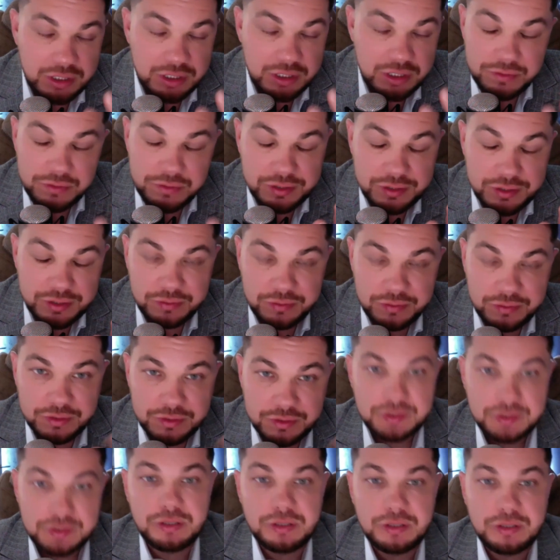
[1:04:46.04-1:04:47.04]
the
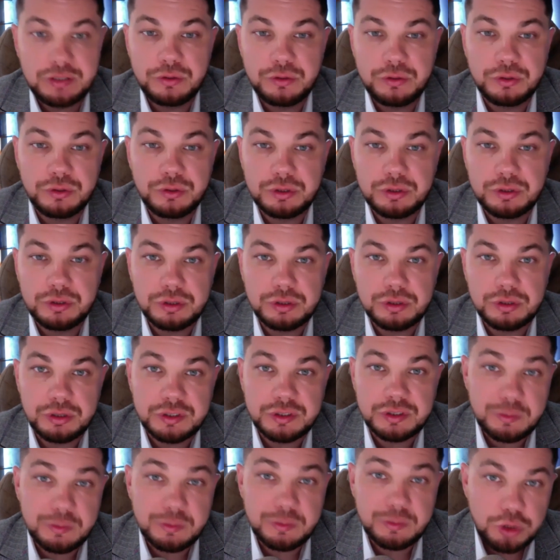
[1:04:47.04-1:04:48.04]
R&D center,
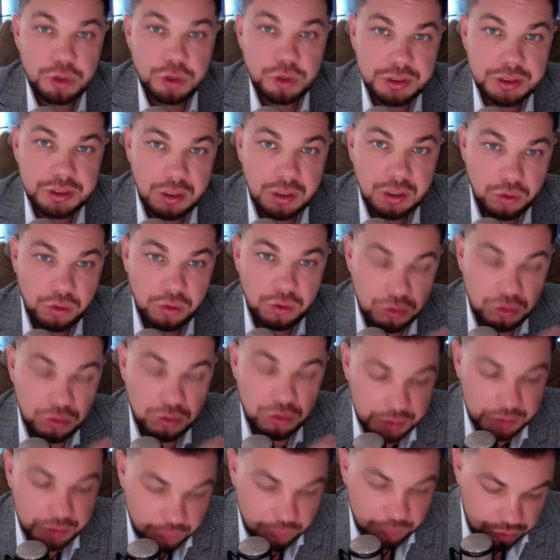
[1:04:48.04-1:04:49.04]

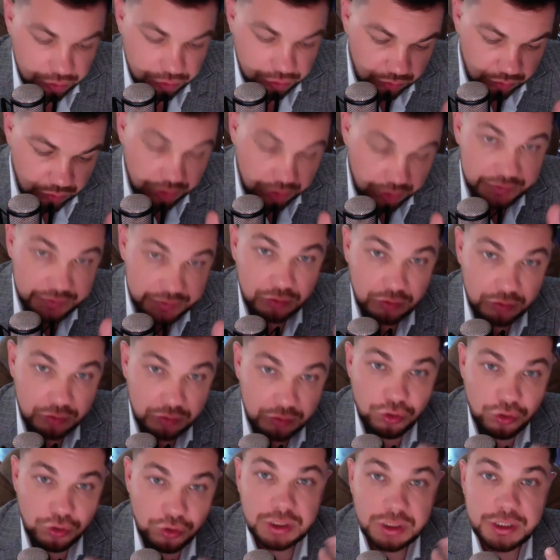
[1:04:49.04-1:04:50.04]
the
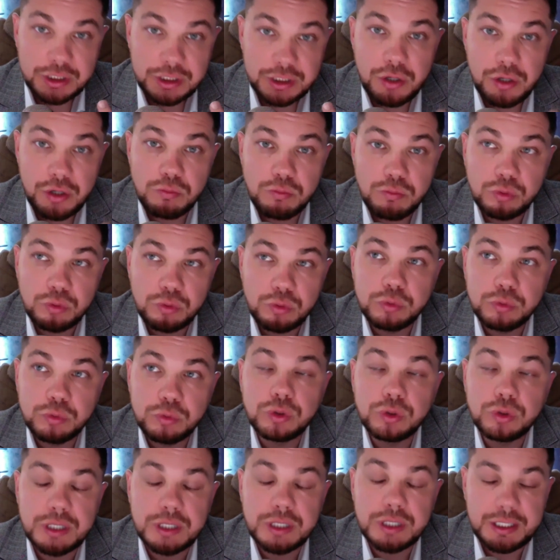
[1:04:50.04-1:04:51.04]
R&D
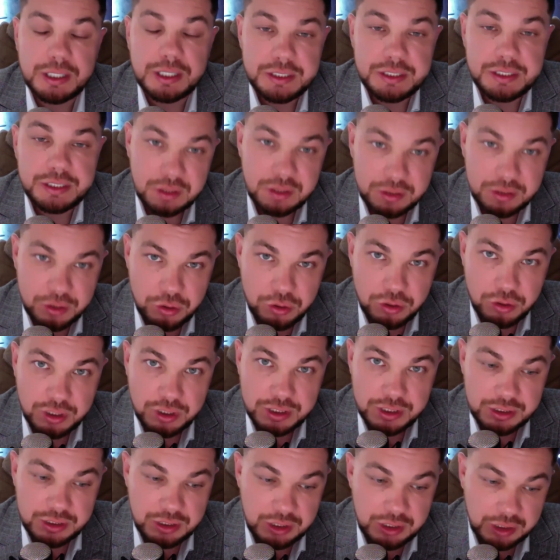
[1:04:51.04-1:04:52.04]
operations are
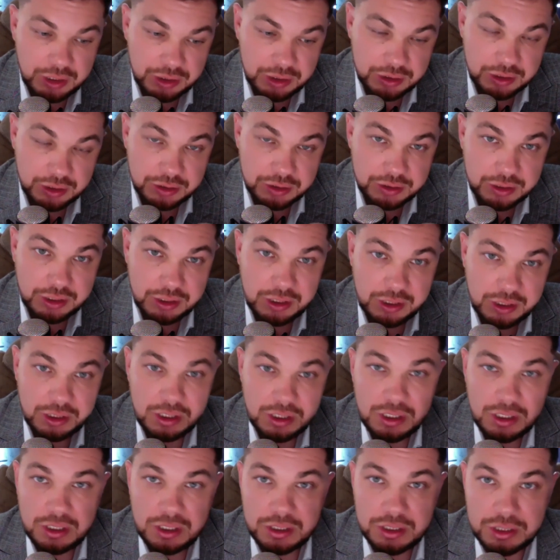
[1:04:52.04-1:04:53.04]
also
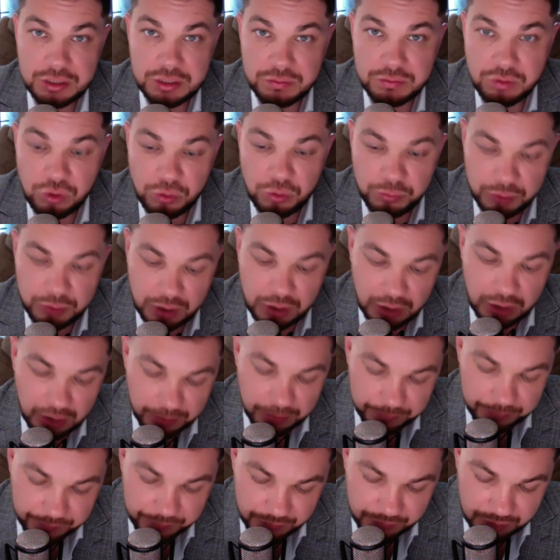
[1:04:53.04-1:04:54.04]
diversified,
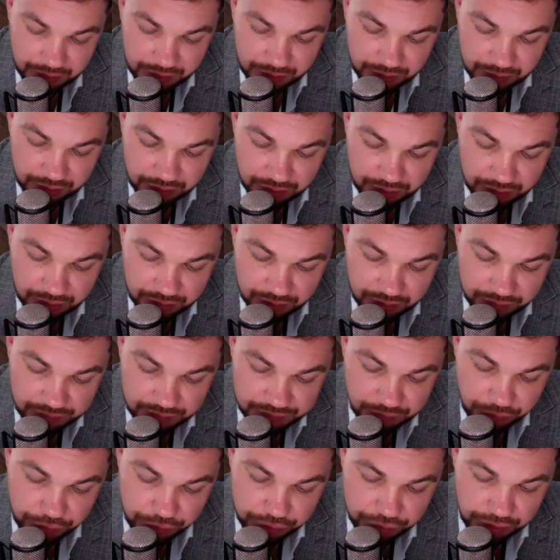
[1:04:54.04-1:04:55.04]
because we'll
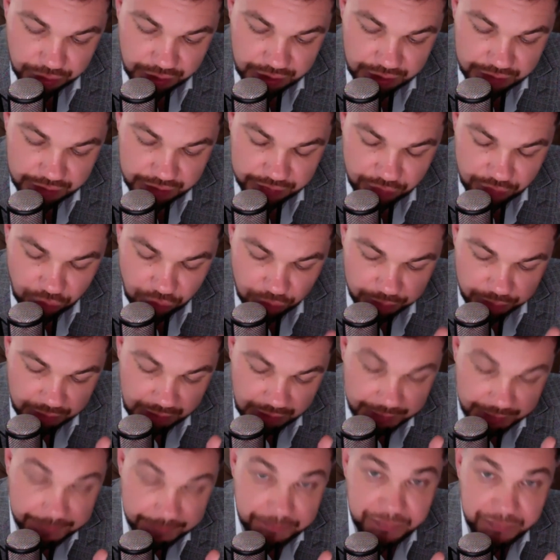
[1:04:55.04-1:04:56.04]
have R&D centers
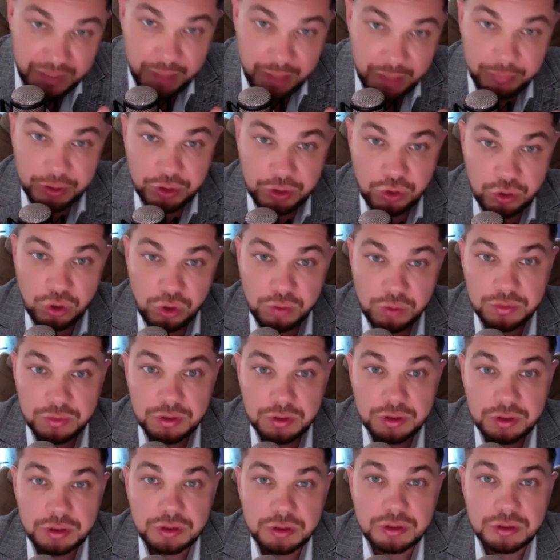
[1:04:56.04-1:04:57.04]
on 3
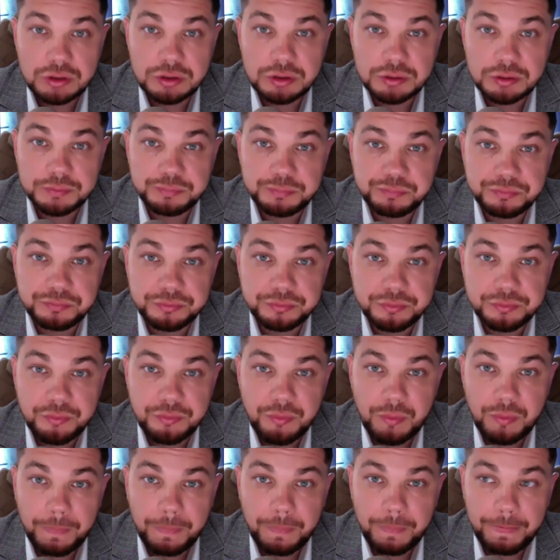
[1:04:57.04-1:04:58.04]
continents. We're going to have it
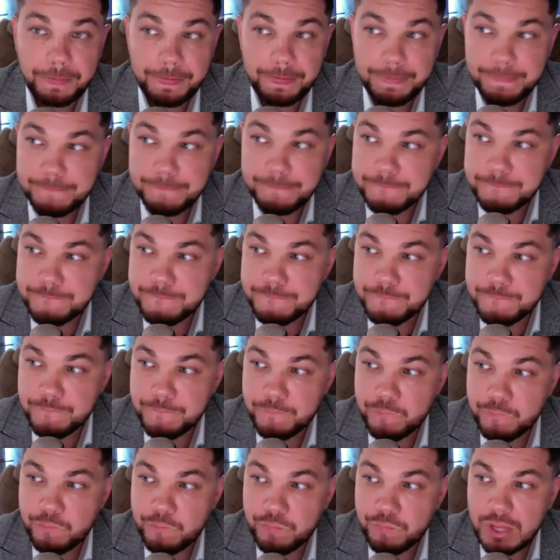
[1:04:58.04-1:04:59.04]
in Eastern
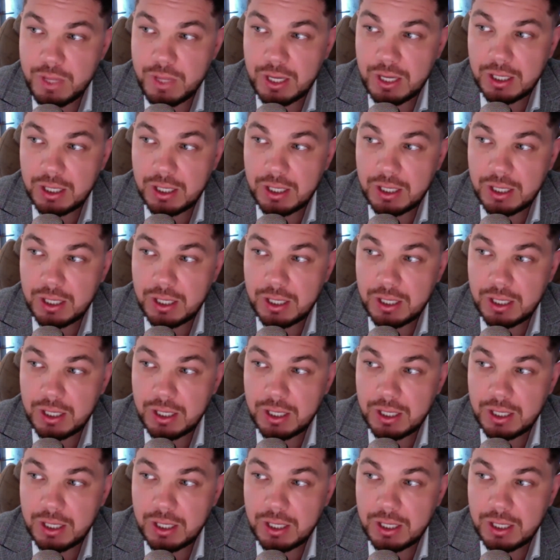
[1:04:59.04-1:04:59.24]
Europe,